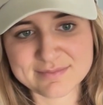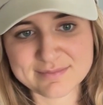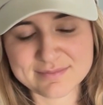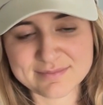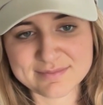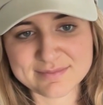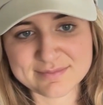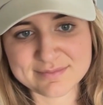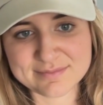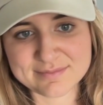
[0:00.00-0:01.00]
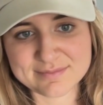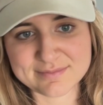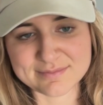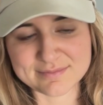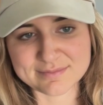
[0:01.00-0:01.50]

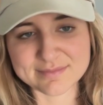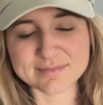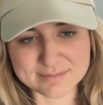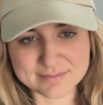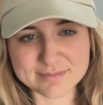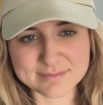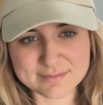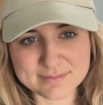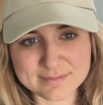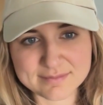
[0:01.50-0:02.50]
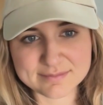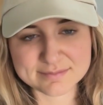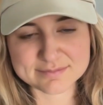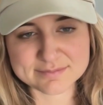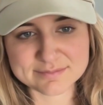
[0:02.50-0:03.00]

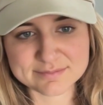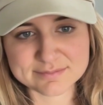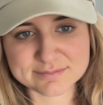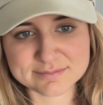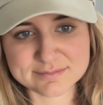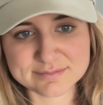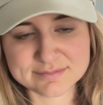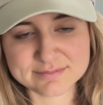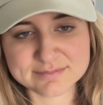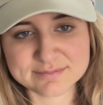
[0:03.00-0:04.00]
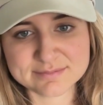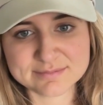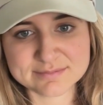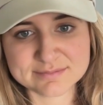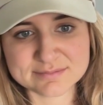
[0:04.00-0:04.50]

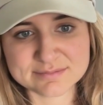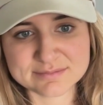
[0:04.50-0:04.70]
The person shown says nothing.